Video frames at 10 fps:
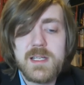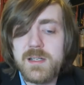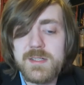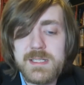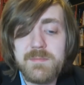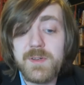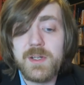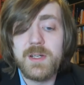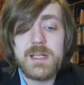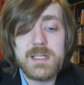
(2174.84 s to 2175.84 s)
He's lost him for
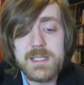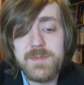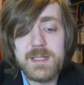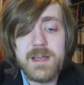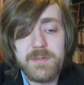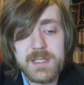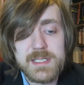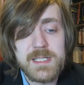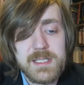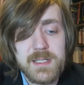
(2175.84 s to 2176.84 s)
good, as if he'd never
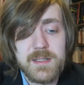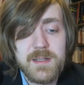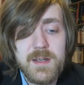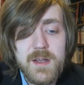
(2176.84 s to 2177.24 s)
existed.